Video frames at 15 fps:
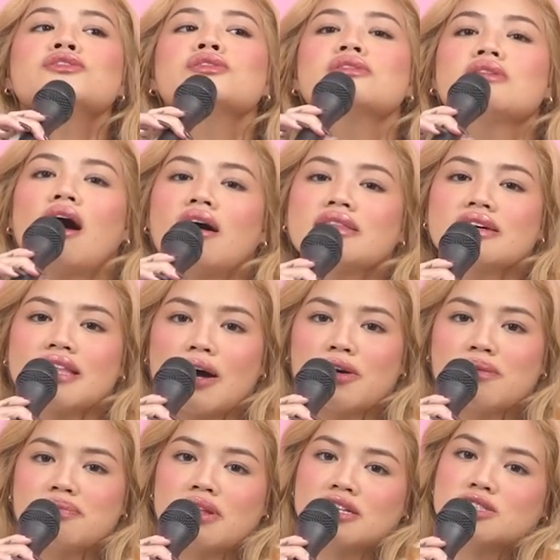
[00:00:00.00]
to not
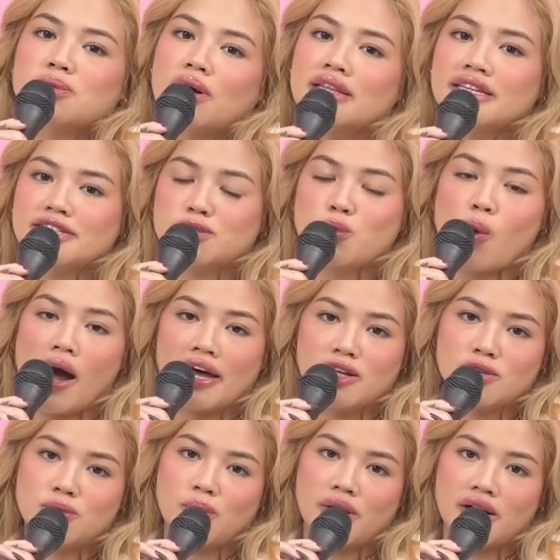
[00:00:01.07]
allow a +1 is
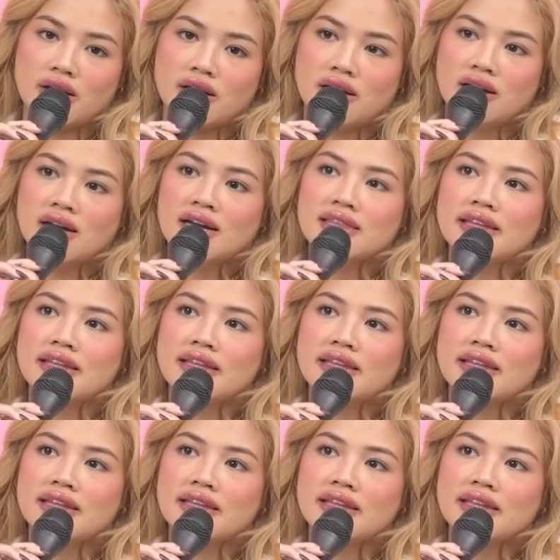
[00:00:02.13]
wild work.